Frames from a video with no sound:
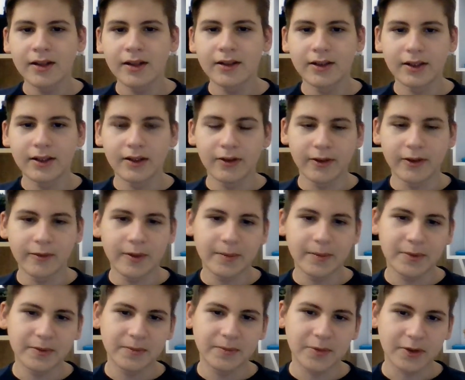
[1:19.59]
Only
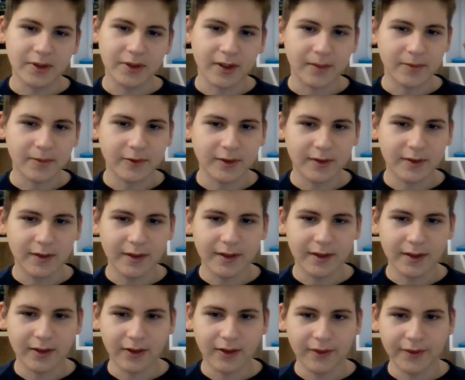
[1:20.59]
one prototype was
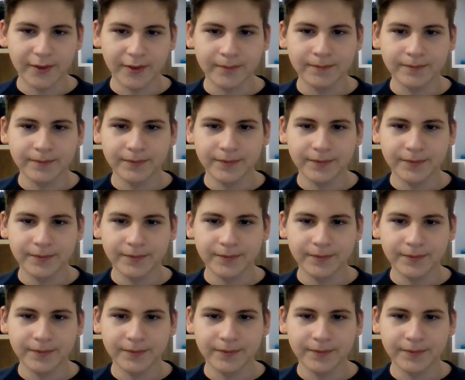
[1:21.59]
created, however.